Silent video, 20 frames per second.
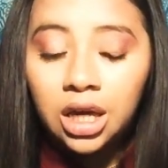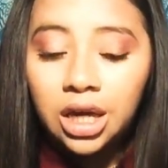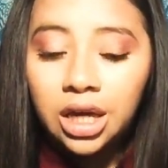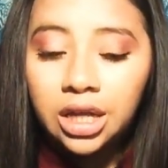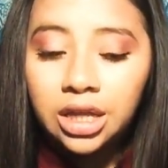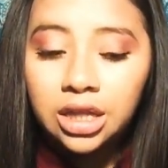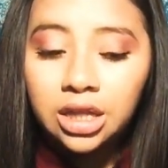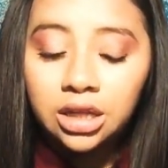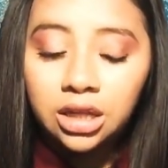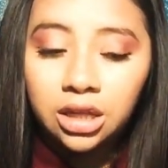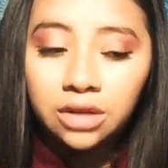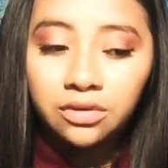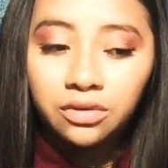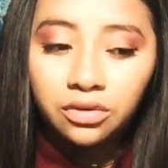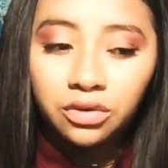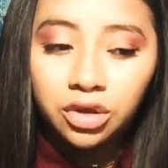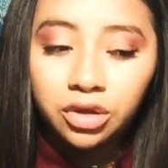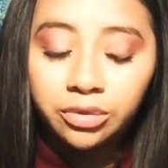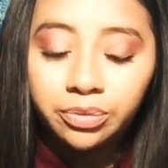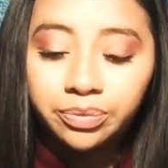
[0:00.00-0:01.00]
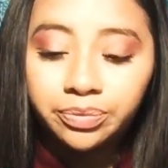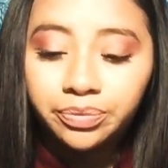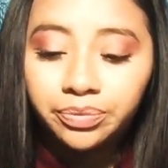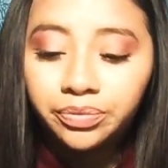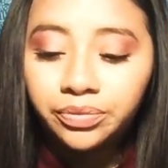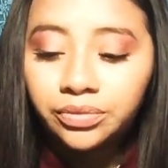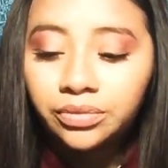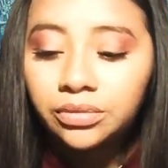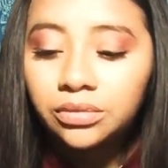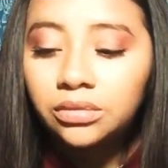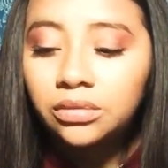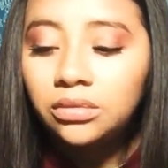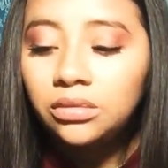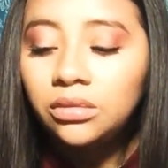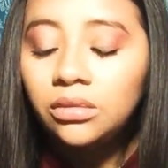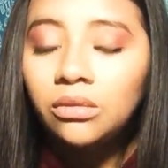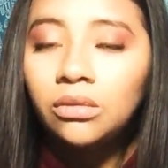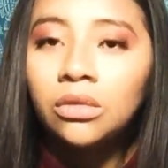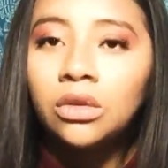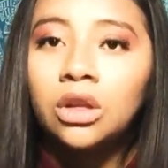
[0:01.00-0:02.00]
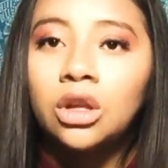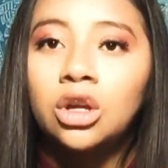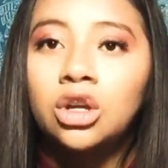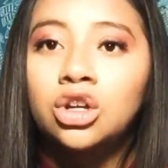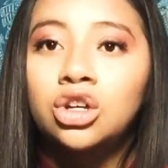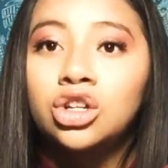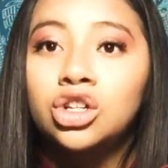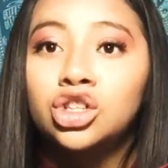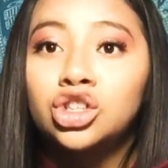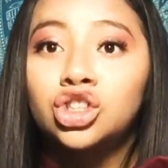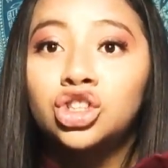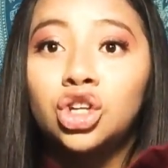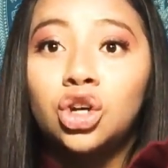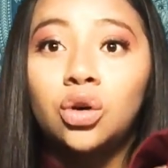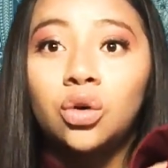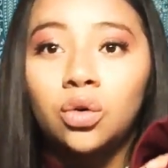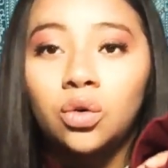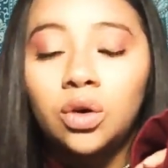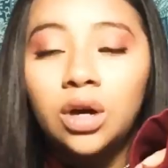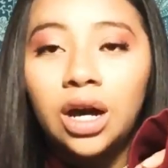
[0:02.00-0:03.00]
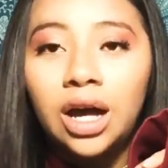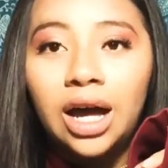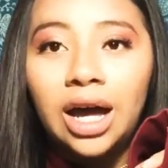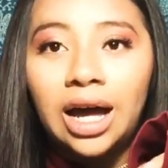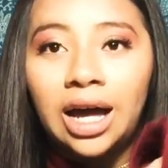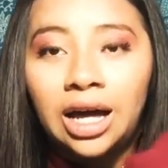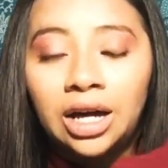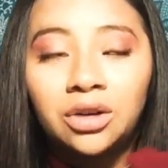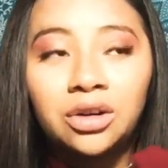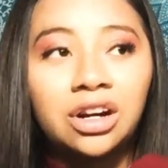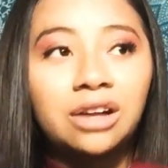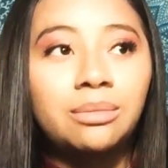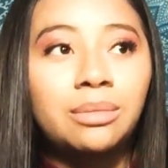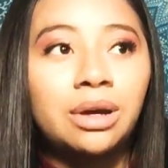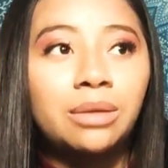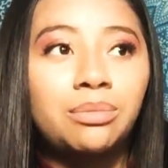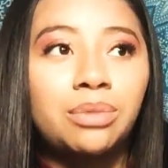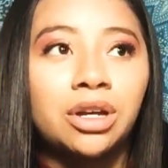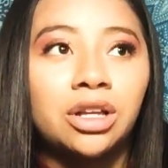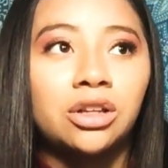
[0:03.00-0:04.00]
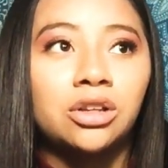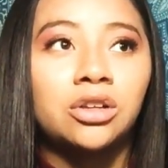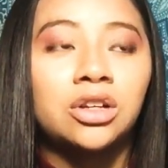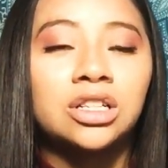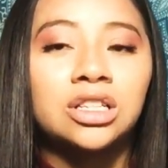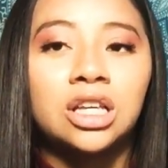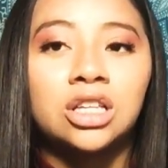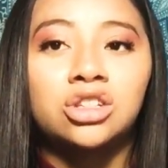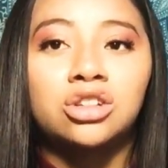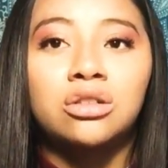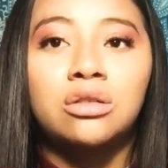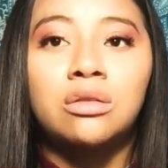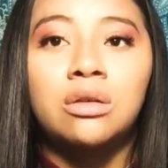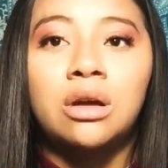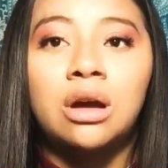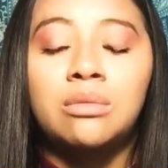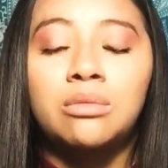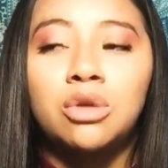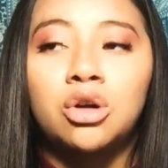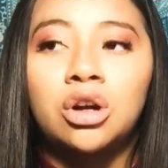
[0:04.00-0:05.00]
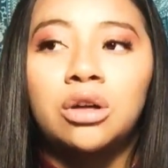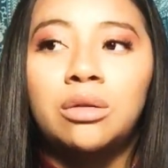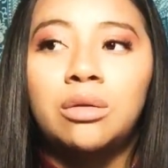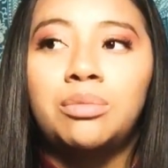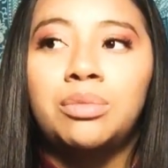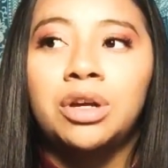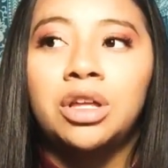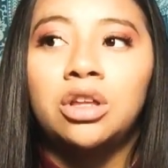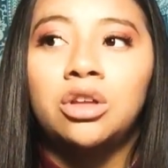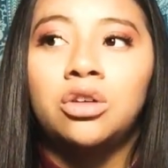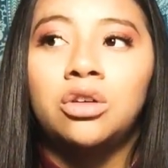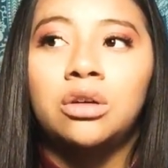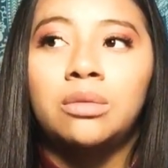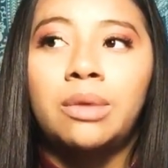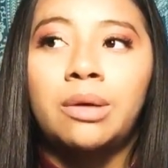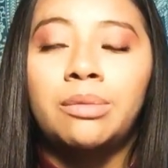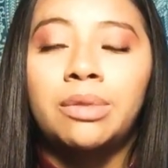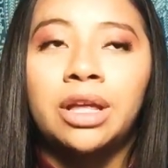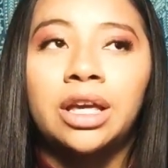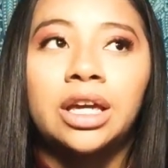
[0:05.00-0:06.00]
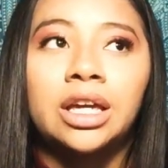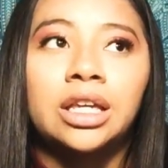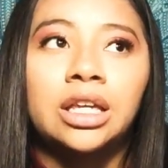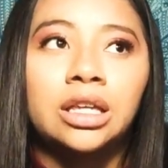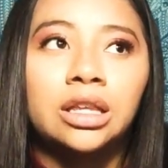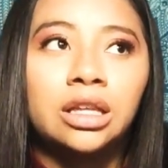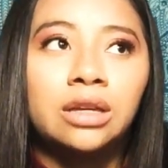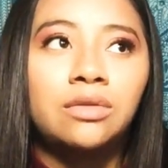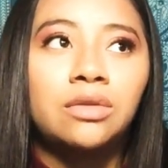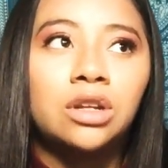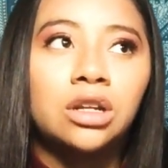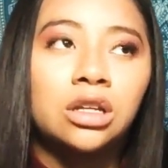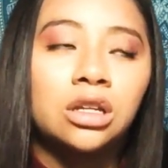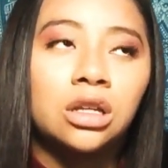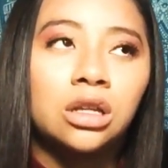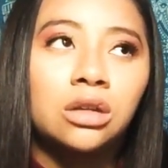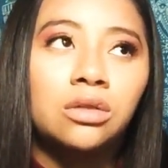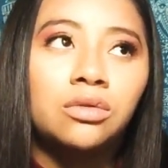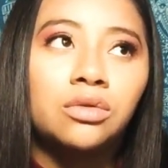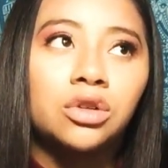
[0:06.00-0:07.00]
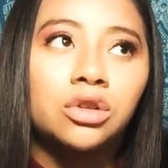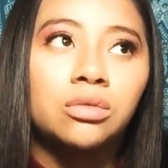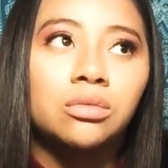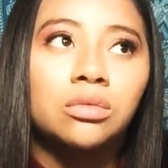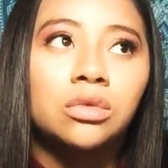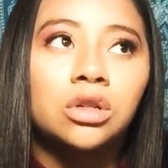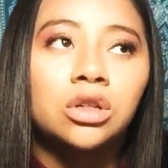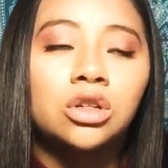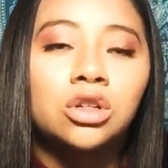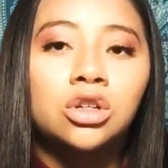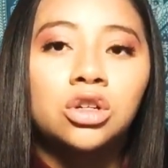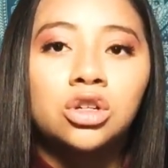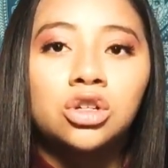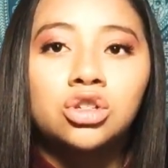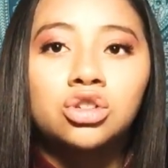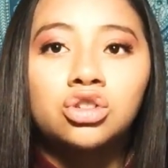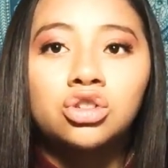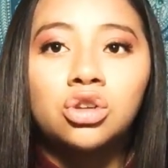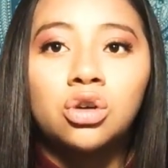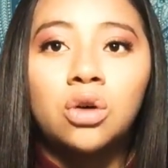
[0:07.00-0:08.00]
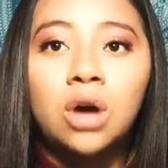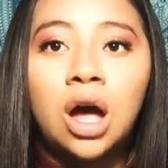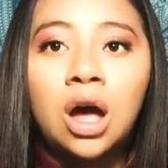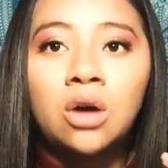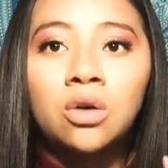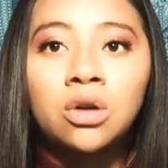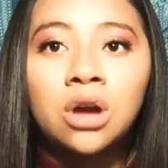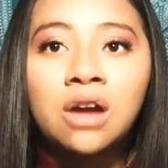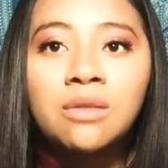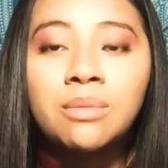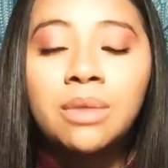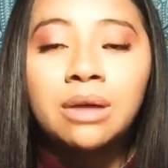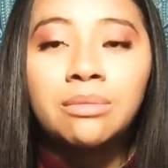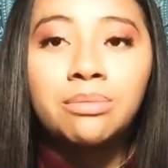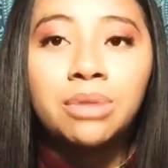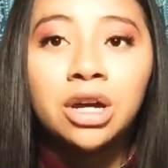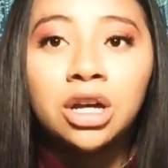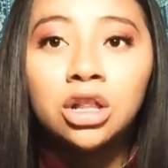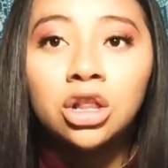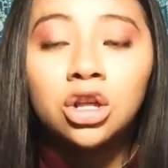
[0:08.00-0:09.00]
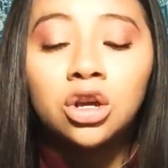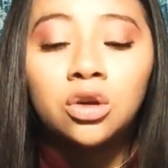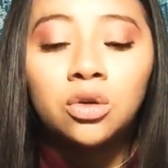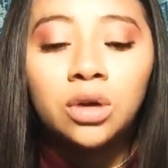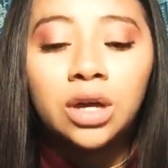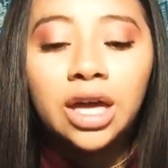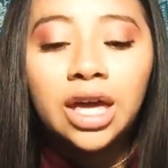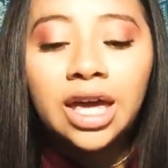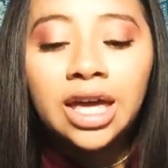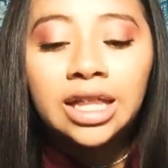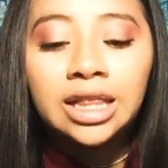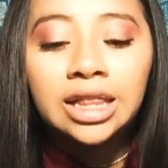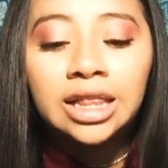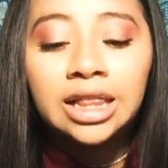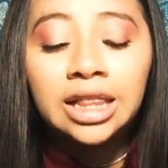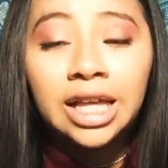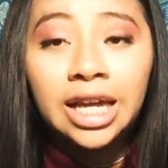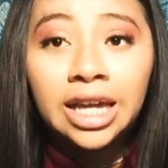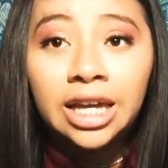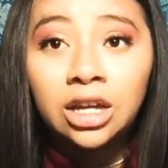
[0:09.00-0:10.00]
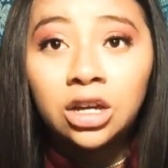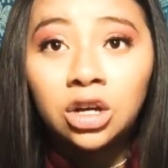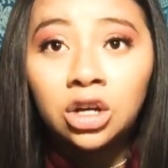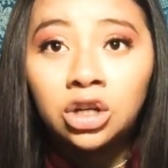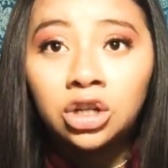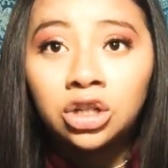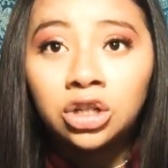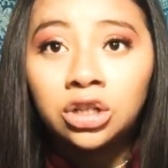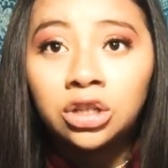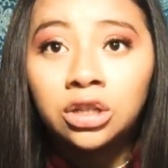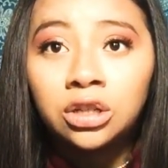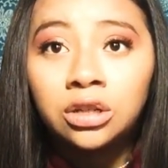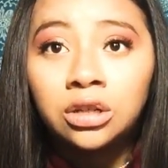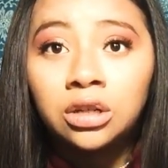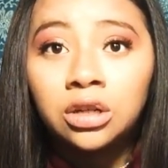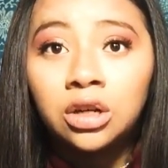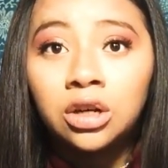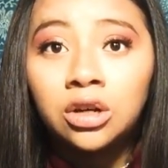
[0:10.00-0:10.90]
in the living room. So I grabbed my pillow because I told them I'm gonna grab my pillow and my blanket and leave it in the living room. So I'll grab my pillow and lay it under the